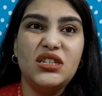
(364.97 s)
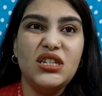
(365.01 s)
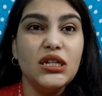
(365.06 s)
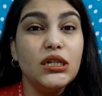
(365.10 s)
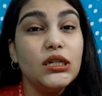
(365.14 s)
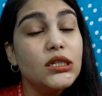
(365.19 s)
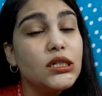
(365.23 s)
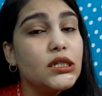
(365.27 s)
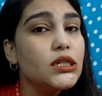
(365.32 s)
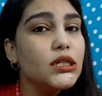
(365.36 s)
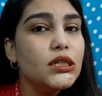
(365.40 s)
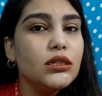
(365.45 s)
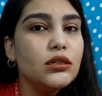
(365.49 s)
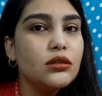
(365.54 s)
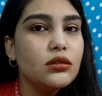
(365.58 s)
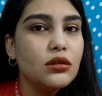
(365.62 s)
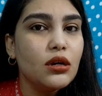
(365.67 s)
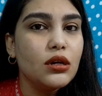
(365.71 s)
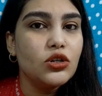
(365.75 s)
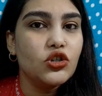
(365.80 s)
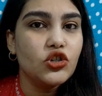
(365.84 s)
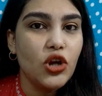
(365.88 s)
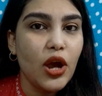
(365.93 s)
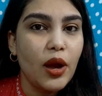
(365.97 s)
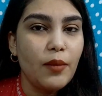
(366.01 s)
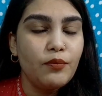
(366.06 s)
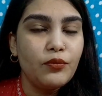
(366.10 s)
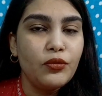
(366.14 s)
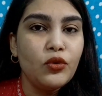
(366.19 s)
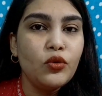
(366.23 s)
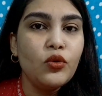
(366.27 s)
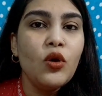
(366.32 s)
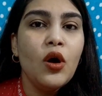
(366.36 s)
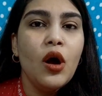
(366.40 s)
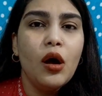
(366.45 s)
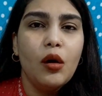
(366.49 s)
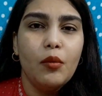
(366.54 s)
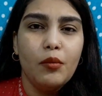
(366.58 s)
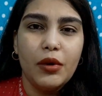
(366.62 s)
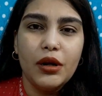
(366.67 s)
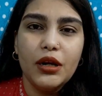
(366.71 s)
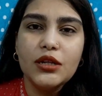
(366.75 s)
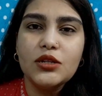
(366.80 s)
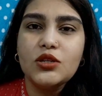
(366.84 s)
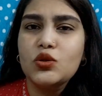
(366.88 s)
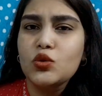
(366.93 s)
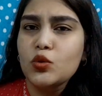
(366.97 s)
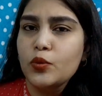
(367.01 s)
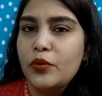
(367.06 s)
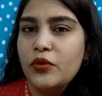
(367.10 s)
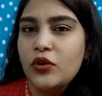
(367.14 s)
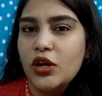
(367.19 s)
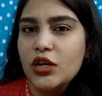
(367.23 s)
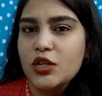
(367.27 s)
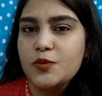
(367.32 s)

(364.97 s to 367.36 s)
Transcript: decent shampoo but it's super